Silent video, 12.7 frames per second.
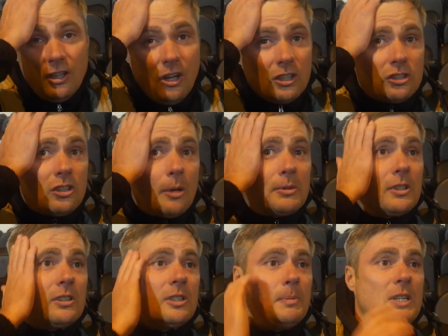No, it's
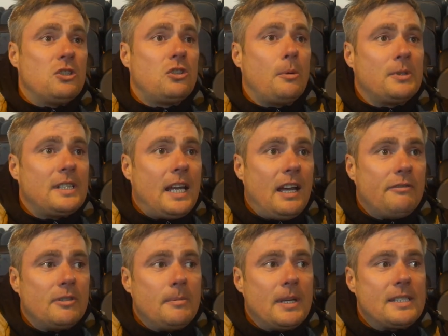been stop
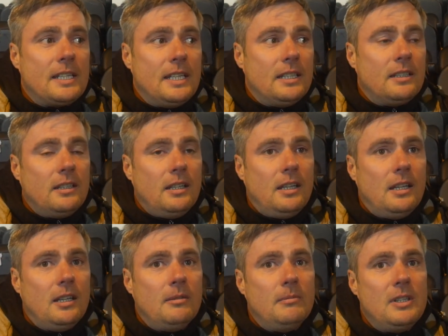start for him, hasn't it?
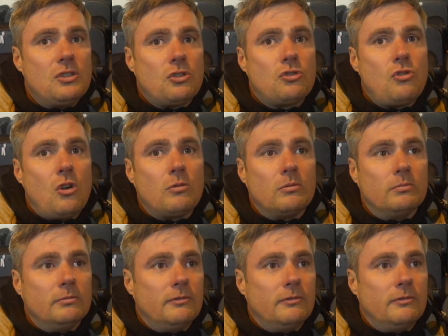He's a strong